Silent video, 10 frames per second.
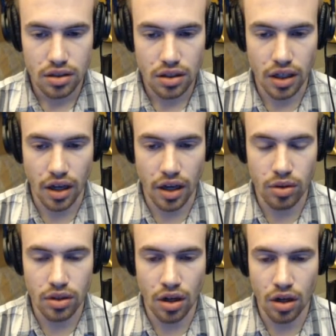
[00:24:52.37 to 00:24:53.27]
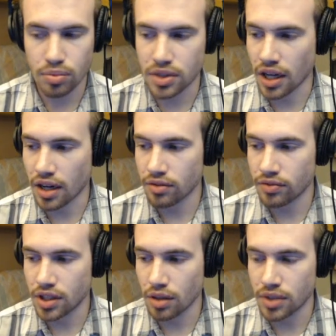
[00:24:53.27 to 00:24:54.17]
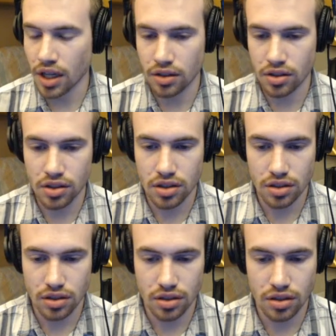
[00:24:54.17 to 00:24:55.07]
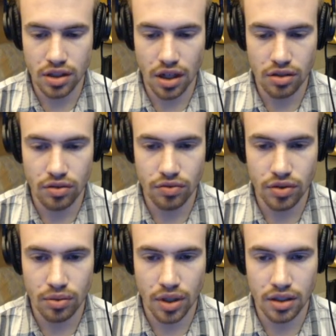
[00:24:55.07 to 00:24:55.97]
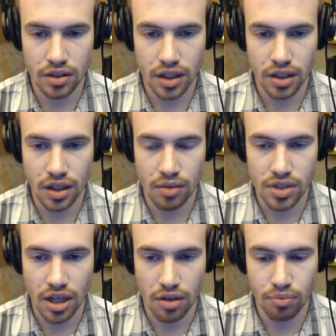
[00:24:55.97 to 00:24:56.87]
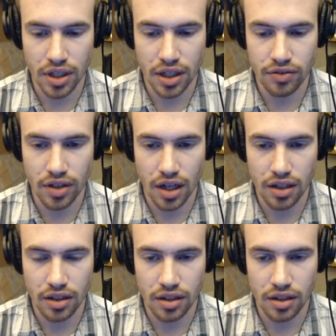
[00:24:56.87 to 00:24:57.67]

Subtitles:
like, I would hope to have subtitles done for when it comes out, but if not,